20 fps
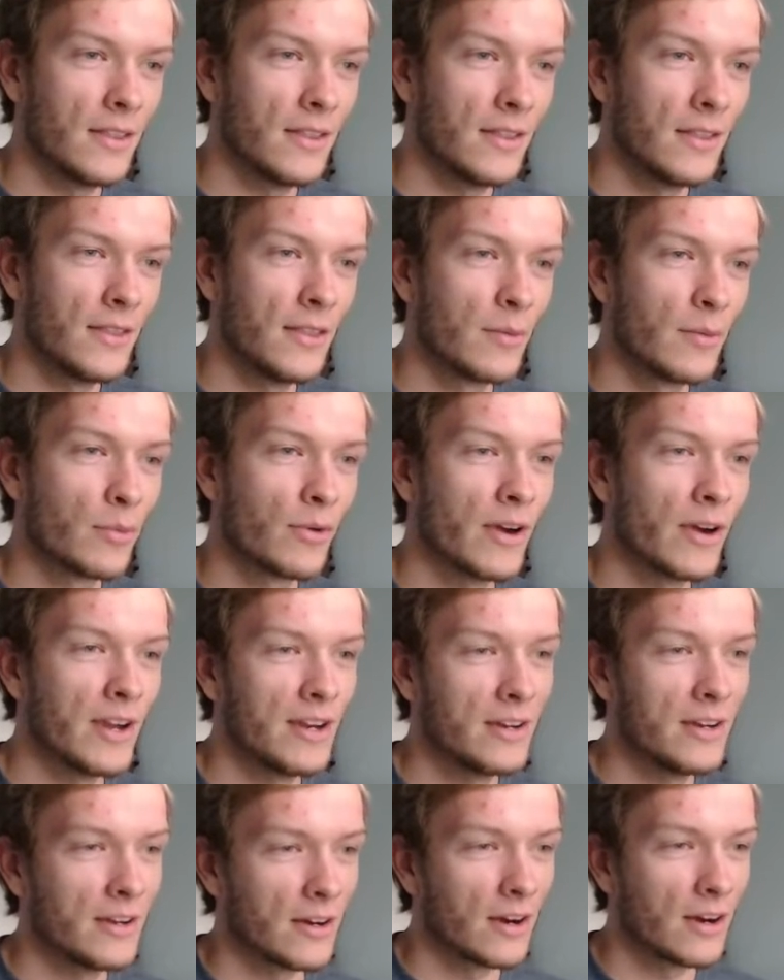brain
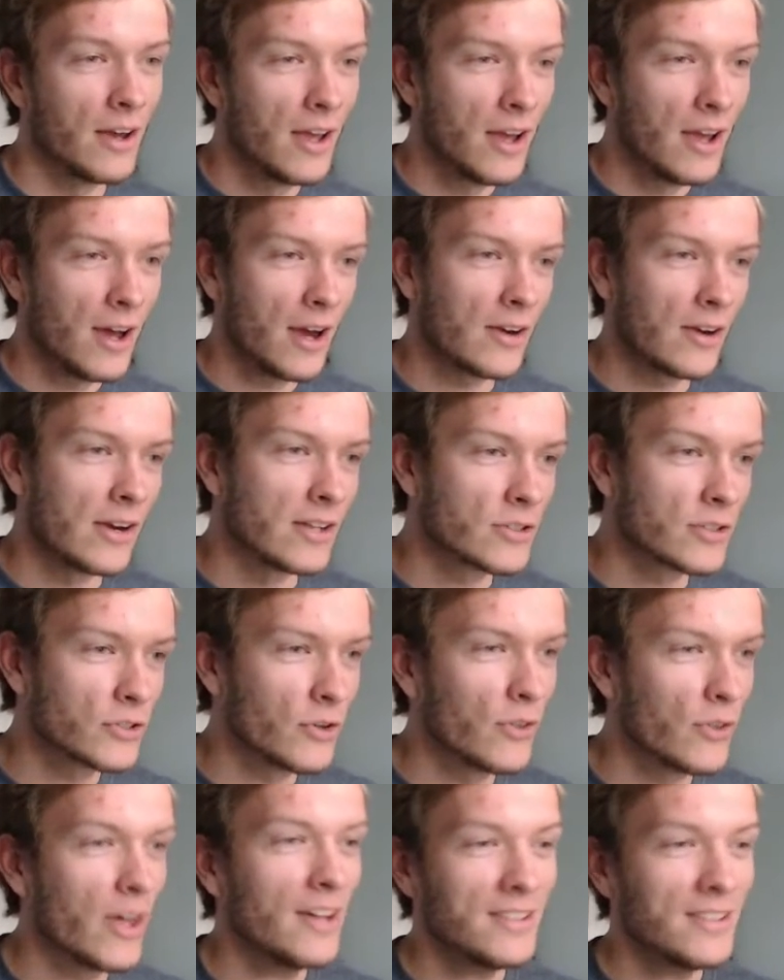here. All right, so
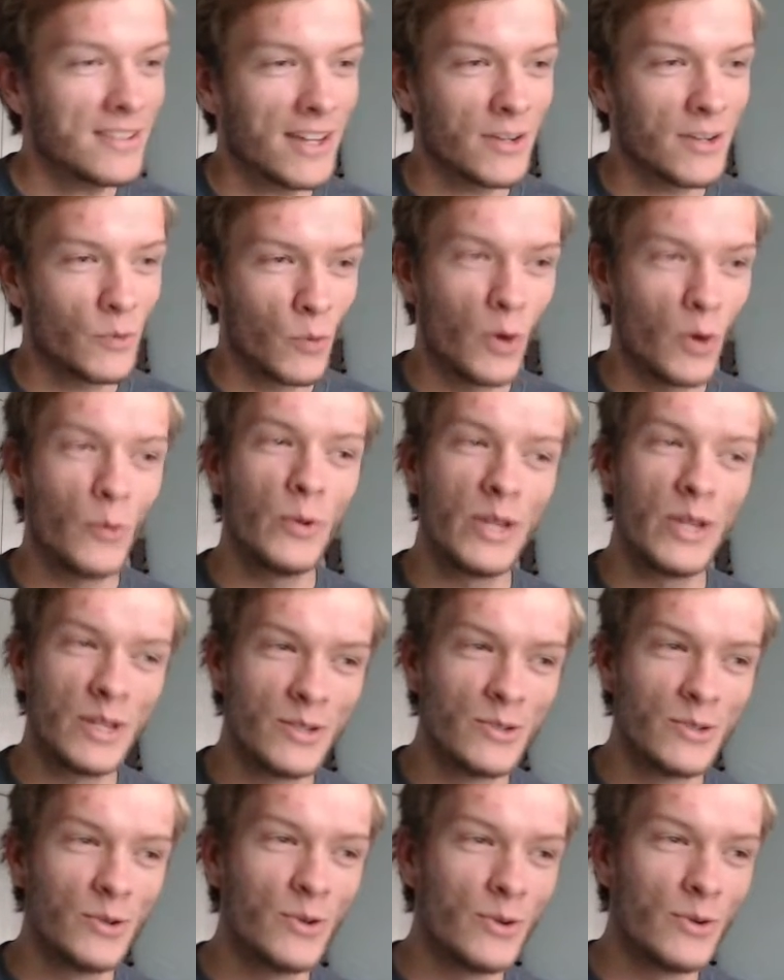that what we can
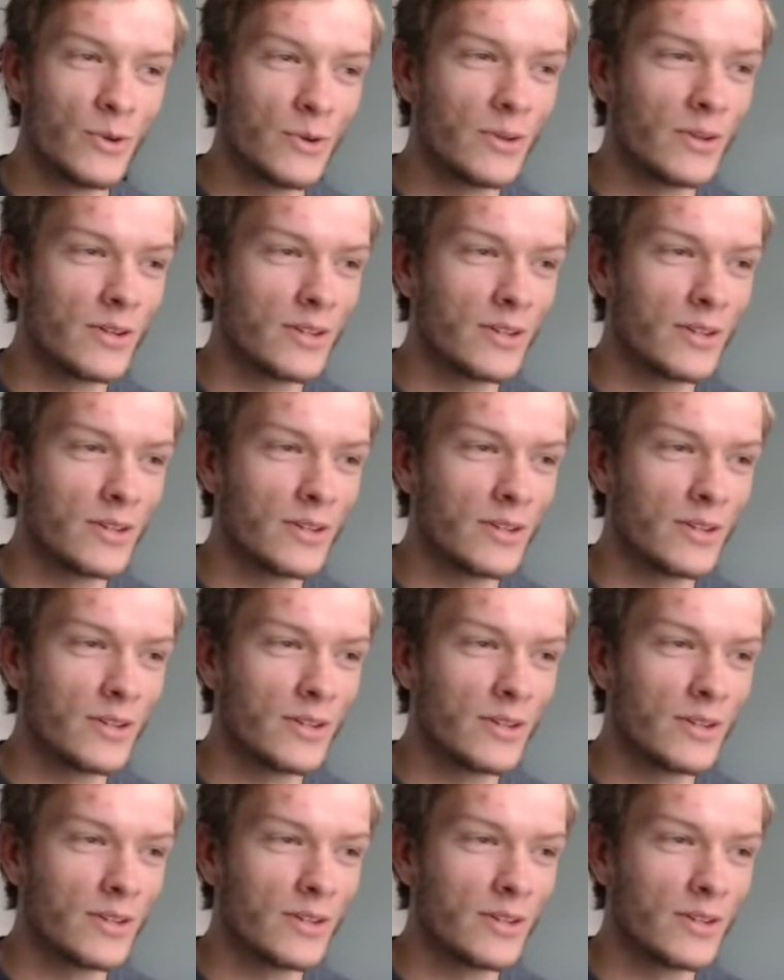do